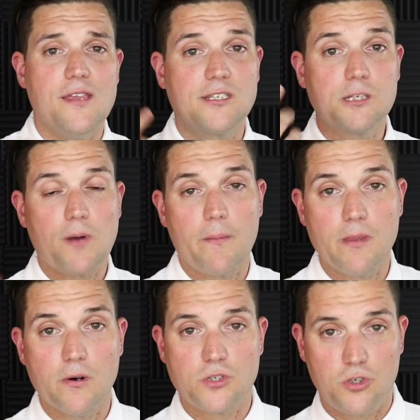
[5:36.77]
This is probably
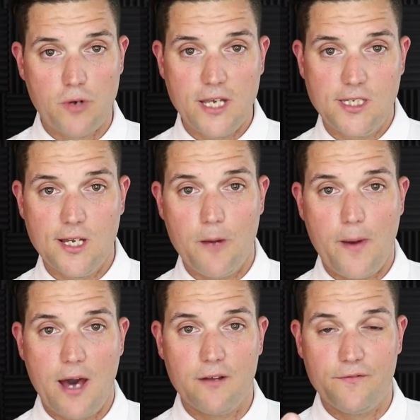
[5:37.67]
the most dressed
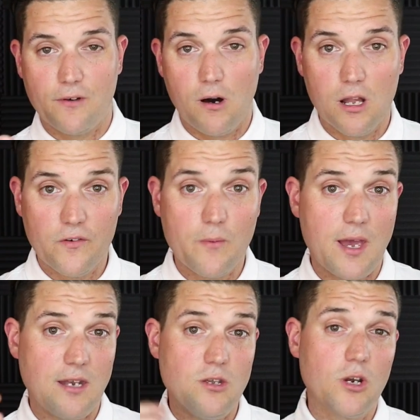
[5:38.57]
up out of all of
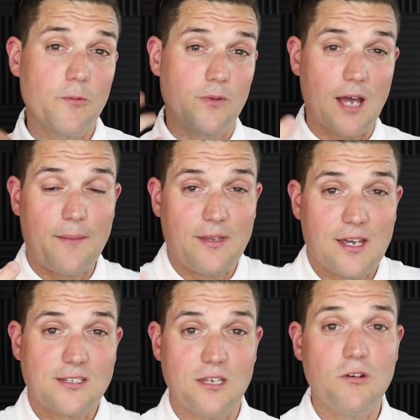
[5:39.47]
them. And you could, I mean,
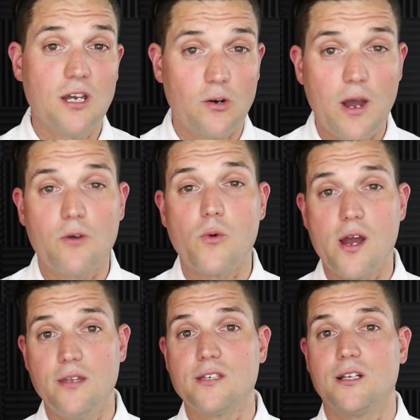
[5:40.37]
like you said, you can get away with
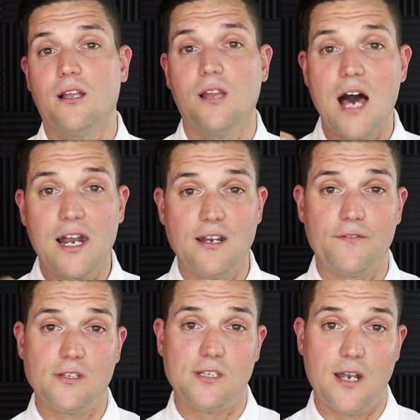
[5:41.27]
wearing this in a lot of
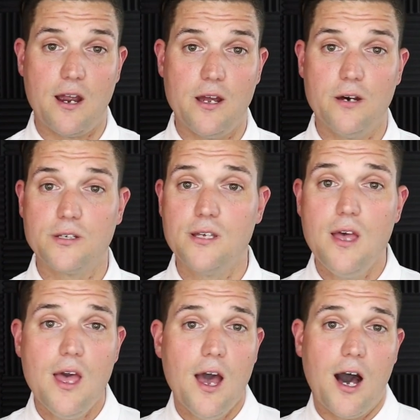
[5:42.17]
different scenarios.
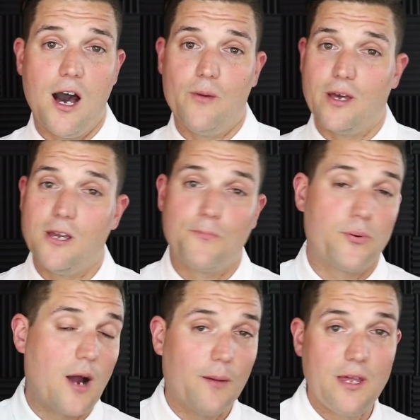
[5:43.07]
Like you could
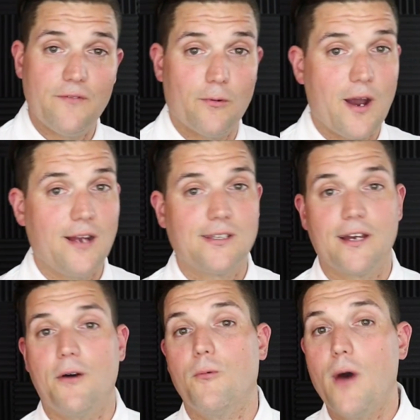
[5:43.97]
probably even wear it to
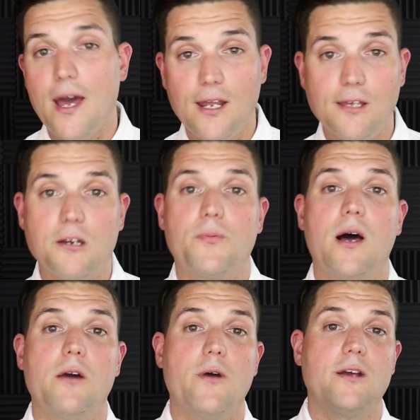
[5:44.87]
like a wedding. You could
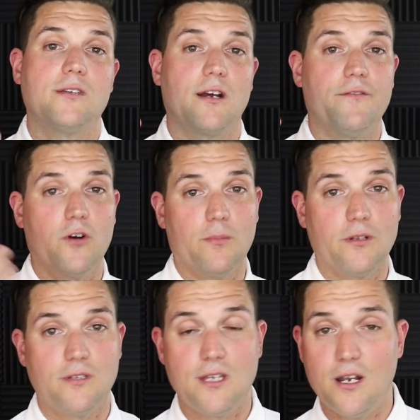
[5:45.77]
probably wear it to like a
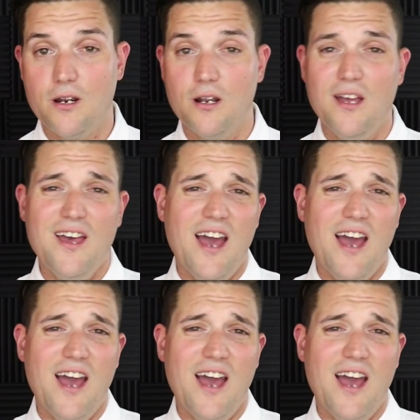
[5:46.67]
formal dinner.